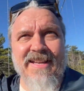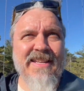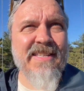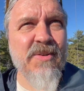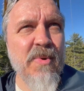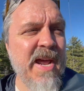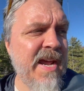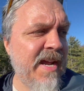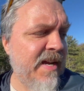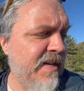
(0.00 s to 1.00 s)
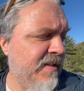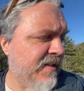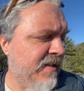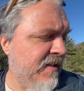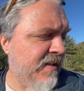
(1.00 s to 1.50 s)
It
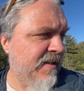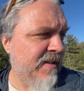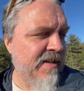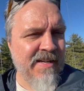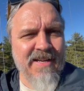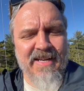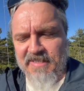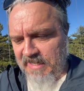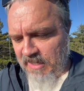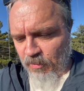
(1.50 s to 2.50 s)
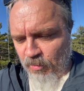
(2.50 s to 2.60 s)
sways. Yeah. It's got a